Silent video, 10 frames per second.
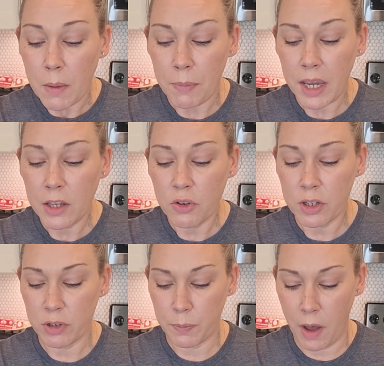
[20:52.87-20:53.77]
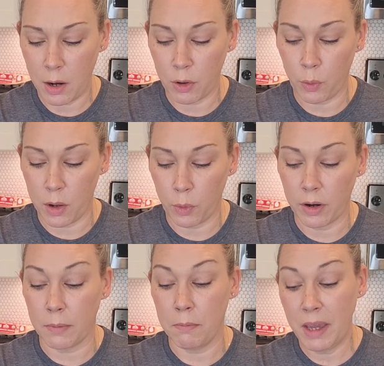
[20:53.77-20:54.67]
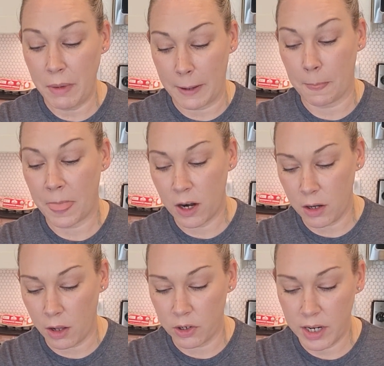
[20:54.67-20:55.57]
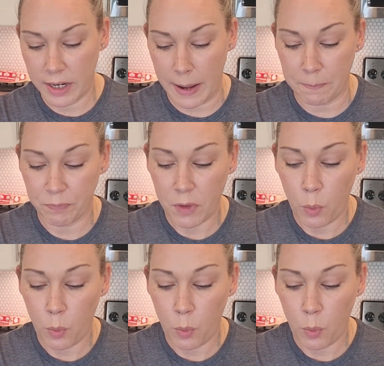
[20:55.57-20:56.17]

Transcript: Beatrice responded with one word, Mimi, her daughter's nickname.